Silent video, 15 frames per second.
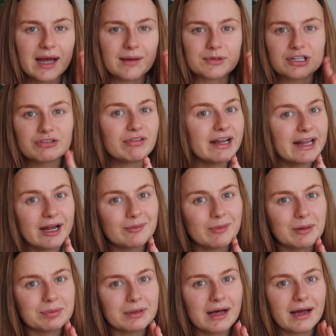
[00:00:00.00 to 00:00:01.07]
I'm gonna write out
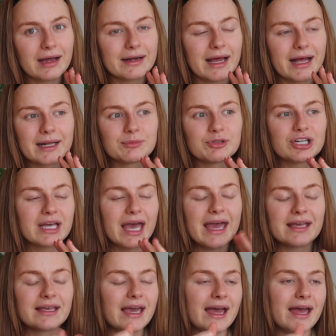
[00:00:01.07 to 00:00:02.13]
my plan and I'm
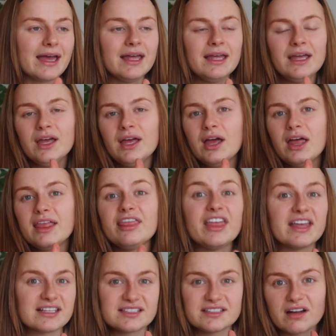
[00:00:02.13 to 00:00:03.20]
gonna get
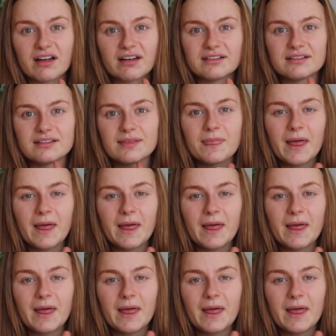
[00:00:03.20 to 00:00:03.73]
this done.